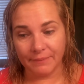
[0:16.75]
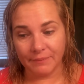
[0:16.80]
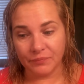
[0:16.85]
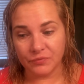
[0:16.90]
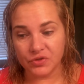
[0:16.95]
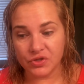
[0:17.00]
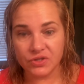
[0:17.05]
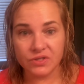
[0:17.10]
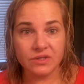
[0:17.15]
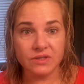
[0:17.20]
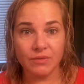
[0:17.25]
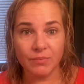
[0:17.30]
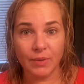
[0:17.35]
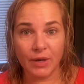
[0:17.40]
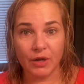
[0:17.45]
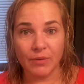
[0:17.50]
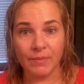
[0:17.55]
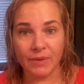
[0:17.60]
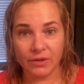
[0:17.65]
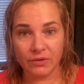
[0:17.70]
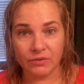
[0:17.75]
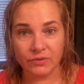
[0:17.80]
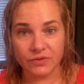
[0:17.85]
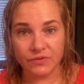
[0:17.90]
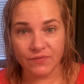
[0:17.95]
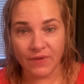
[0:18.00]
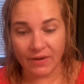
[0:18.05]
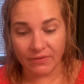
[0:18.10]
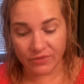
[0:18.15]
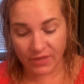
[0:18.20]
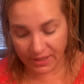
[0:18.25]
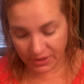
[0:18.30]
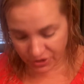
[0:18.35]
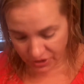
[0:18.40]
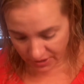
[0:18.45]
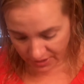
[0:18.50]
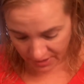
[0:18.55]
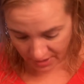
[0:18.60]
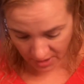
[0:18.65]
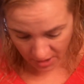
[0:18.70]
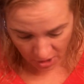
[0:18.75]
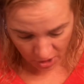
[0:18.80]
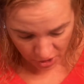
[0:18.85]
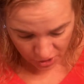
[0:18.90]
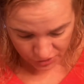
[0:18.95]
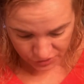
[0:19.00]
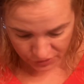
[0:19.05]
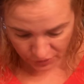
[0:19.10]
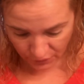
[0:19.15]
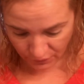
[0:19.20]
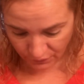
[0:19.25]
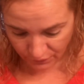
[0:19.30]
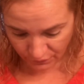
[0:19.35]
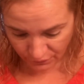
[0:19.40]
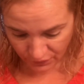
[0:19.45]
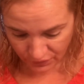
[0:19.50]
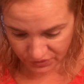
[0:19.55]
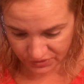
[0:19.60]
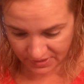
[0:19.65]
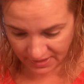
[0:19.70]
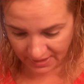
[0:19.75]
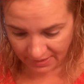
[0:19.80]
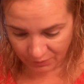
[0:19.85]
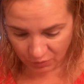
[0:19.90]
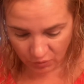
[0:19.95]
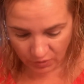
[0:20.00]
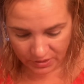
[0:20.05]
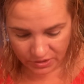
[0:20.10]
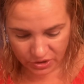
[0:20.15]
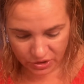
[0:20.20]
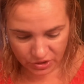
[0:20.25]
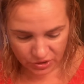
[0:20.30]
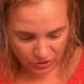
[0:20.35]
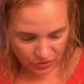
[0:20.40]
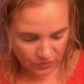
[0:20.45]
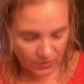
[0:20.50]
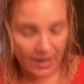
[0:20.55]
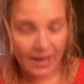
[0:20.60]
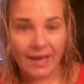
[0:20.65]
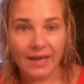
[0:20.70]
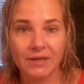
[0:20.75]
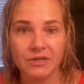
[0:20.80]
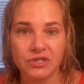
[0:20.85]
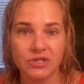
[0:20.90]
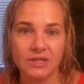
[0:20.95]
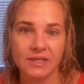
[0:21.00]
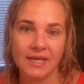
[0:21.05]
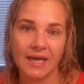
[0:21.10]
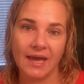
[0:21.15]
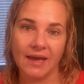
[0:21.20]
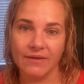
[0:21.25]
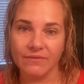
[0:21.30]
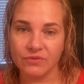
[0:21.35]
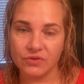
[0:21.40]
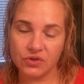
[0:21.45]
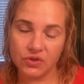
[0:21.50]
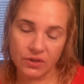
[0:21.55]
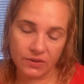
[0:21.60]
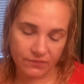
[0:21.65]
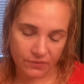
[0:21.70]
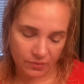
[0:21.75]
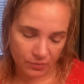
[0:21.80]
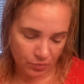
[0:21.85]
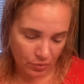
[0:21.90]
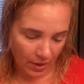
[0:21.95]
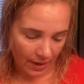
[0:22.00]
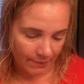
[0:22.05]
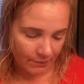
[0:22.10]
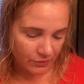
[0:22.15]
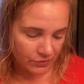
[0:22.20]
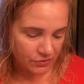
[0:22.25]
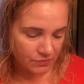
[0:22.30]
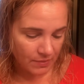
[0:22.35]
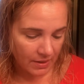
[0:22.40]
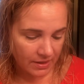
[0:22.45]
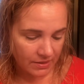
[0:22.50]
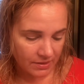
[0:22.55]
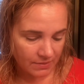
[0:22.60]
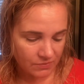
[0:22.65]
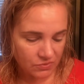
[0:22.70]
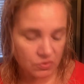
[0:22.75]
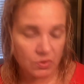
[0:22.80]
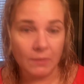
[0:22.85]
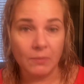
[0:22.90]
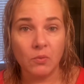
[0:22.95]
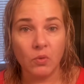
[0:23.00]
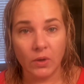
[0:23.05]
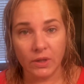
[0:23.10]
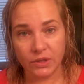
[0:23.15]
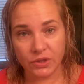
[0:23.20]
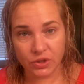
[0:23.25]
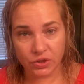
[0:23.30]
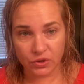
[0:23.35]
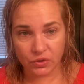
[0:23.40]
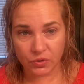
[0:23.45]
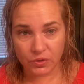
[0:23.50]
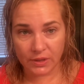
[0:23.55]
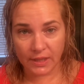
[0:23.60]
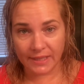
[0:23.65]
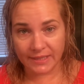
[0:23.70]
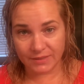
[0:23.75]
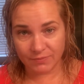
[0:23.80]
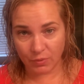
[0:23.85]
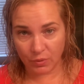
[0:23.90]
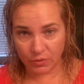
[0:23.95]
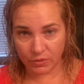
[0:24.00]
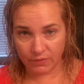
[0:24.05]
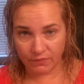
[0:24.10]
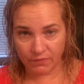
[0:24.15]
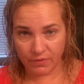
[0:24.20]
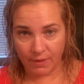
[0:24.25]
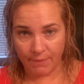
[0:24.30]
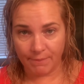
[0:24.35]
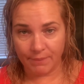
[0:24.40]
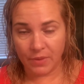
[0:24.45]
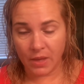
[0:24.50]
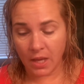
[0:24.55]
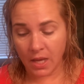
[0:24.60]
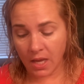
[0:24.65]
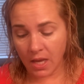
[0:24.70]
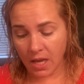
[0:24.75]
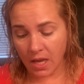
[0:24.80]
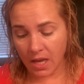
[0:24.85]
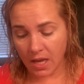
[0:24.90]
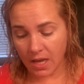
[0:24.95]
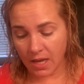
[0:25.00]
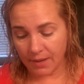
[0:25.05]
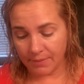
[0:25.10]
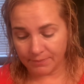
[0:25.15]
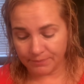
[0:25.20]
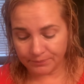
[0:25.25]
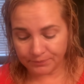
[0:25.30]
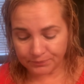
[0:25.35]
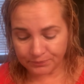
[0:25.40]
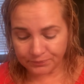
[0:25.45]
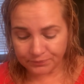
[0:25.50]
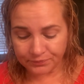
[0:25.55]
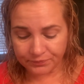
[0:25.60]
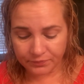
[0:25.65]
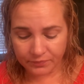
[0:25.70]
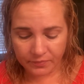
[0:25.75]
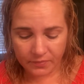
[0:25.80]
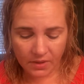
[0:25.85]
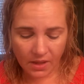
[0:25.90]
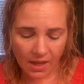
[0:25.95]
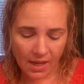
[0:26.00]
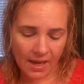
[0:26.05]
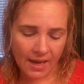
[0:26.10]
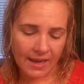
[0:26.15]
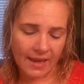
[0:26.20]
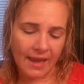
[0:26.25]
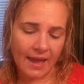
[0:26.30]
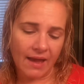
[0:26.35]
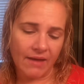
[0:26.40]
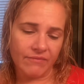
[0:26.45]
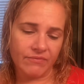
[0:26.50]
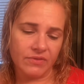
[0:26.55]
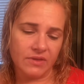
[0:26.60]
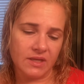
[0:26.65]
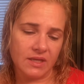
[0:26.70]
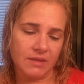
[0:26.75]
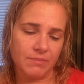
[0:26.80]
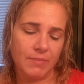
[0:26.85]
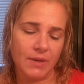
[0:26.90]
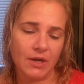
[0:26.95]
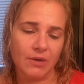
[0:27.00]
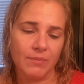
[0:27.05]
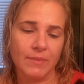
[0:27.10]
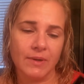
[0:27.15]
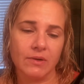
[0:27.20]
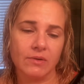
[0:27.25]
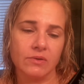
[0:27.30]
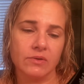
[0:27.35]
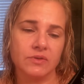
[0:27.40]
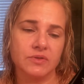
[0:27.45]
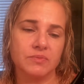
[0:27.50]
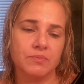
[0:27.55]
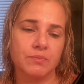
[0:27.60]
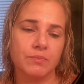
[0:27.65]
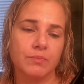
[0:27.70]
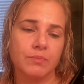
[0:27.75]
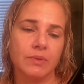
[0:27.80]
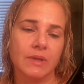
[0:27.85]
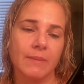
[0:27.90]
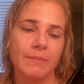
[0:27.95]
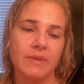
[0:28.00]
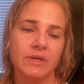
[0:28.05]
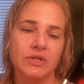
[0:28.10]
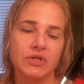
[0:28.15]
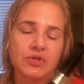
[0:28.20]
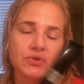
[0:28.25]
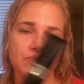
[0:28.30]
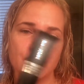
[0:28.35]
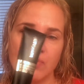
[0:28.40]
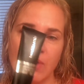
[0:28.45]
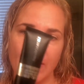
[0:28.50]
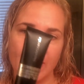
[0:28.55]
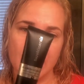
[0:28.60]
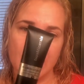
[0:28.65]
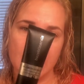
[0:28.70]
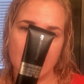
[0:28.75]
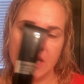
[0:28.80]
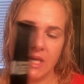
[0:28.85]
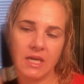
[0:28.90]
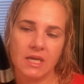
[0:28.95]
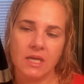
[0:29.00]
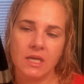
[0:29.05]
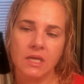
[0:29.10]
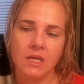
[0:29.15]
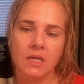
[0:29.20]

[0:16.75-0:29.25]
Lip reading: just the Bare Minerals foundation. So first thing I'm going to do, I actually have two different primers by them, so I'm going to utilize both of them. I have the Bare Minerals Blemish Remedy